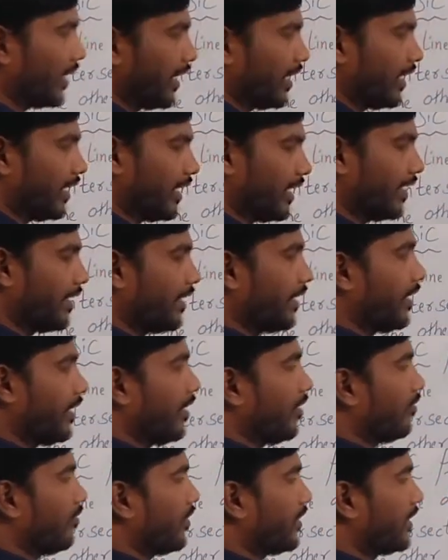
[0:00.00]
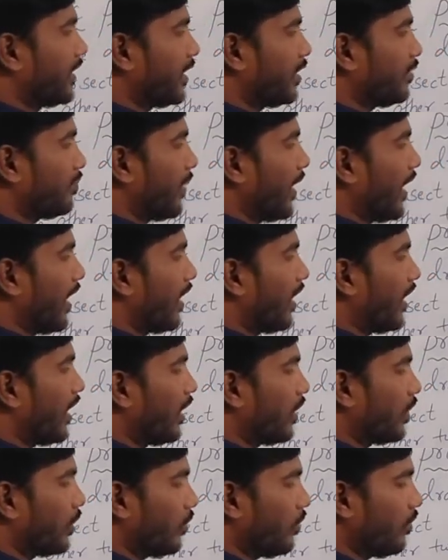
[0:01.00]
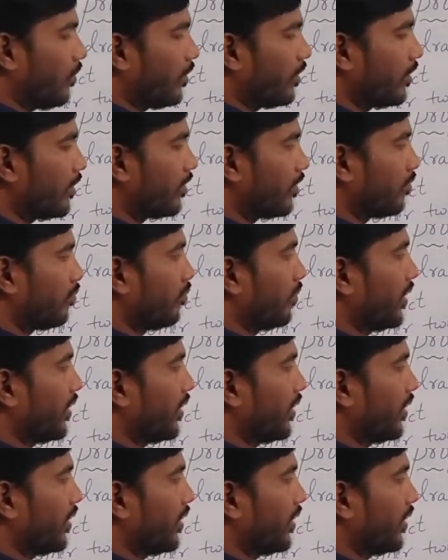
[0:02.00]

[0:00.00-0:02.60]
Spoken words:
which is parallel to BC.